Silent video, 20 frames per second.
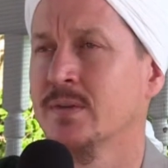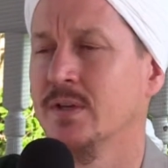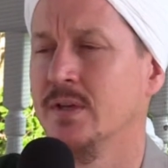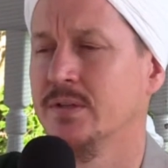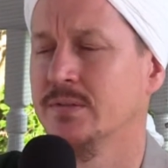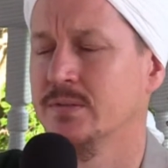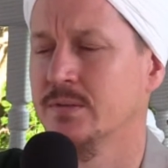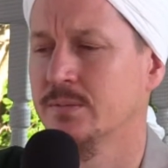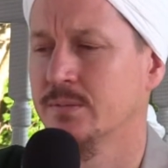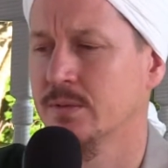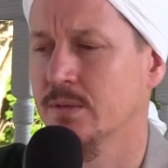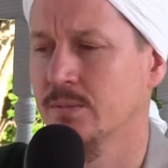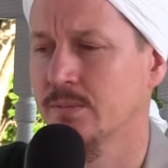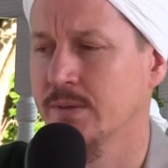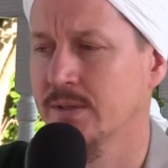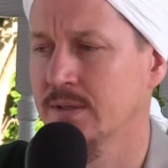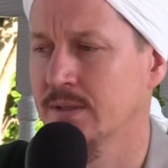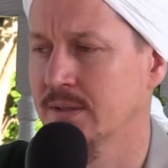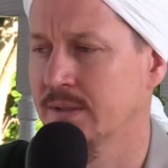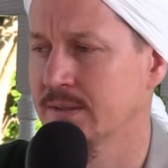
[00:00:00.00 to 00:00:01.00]
And so when you
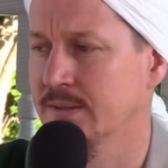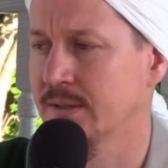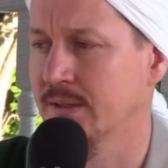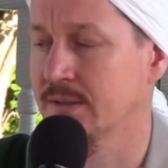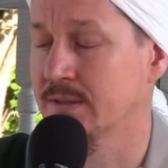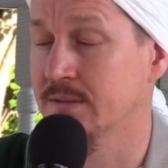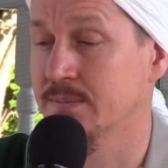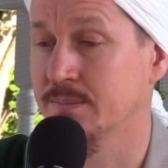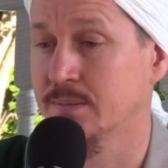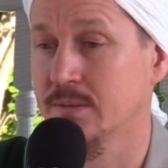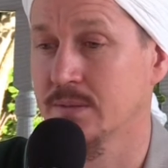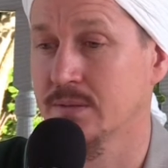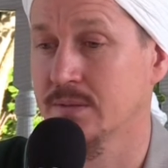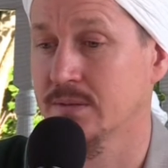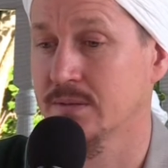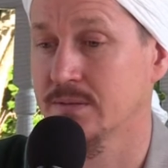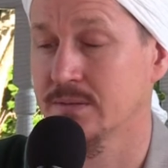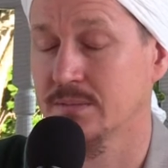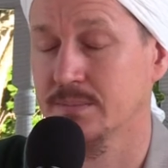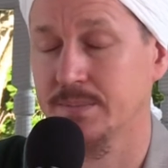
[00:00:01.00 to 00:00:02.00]
read Allah Ta'ala's book,
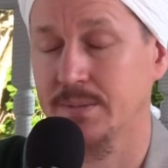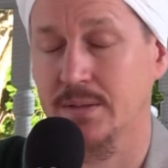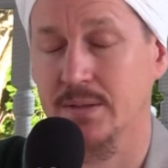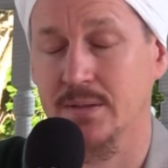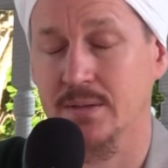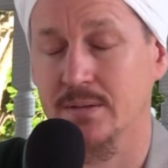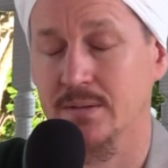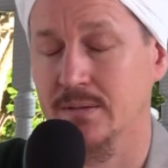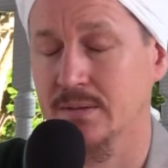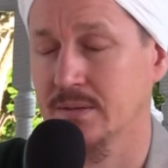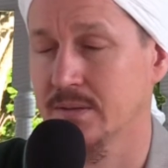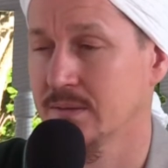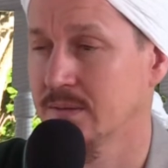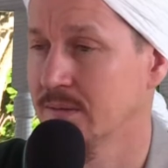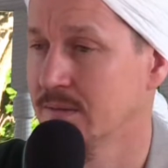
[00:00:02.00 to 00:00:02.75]
subhanallah,